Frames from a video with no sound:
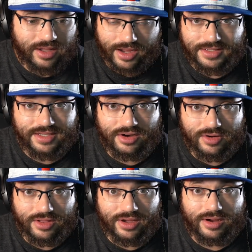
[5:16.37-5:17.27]
Like I
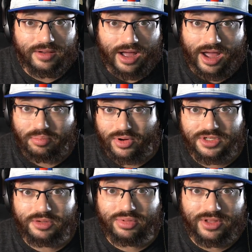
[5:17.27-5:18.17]
said earlier, I
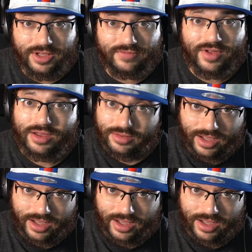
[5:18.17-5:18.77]
personally believe